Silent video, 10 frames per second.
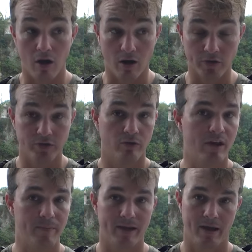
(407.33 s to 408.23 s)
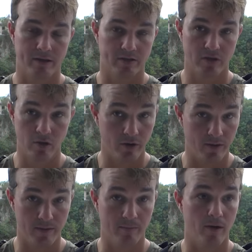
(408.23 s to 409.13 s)
Also, keep a can of soda
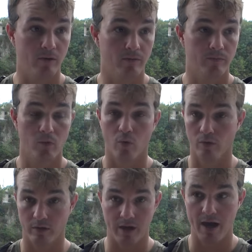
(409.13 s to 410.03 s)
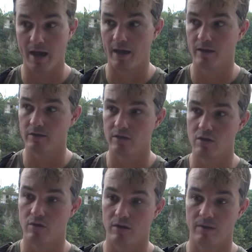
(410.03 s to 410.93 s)
in the boat or the kayak so
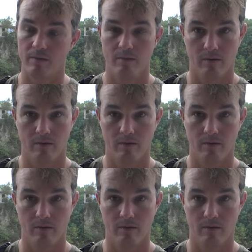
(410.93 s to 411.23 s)
you can